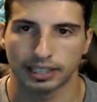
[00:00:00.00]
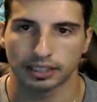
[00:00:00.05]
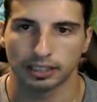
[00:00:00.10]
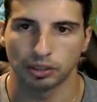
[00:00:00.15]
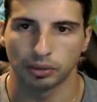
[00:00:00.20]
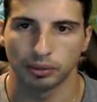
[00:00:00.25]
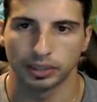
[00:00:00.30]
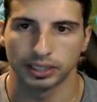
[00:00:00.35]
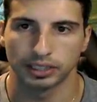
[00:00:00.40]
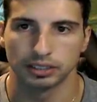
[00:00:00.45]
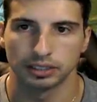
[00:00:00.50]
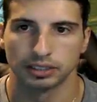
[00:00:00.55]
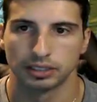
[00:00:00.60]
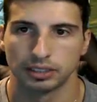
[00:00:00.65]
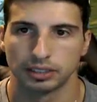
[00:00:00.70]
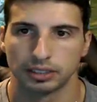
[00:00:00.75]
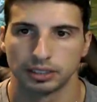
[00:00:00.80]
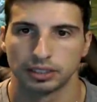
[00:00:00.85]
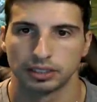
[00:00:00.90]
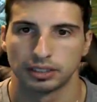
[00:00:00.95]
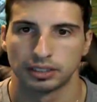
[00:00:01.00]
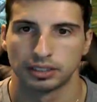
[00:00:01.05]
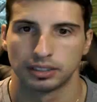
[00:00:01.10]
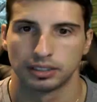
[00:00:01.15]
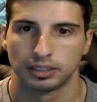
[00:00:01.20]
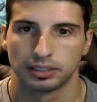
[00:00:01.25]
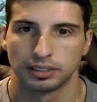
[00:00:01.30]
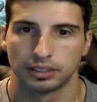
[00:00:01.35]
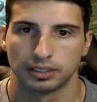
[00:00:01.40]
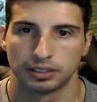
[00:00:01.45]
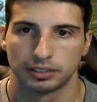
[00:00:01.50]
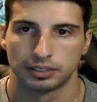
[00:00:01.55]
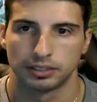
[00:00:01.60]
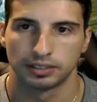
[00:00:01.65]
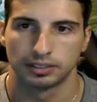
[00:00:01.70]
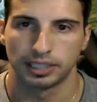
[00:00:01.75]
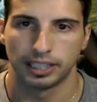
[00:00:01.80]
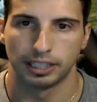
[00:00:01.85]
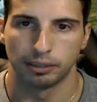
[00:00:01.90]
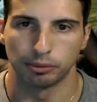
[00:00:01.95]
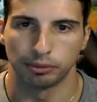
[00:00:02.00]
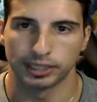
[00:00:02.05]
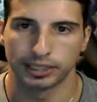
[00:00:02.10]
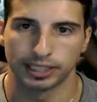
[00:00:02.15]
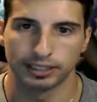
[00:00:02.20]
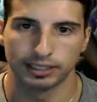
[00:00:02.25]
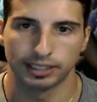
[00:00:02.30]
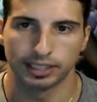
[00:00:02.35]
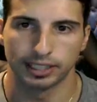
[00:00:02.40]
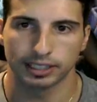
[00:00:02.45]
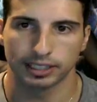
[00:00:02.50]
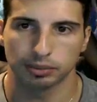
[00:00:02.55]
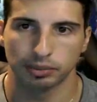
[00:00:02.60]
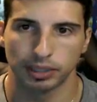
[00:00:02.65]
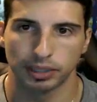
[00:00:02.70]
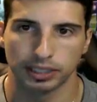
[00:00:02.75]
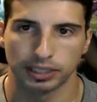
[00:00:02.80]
going, and we got the E X right.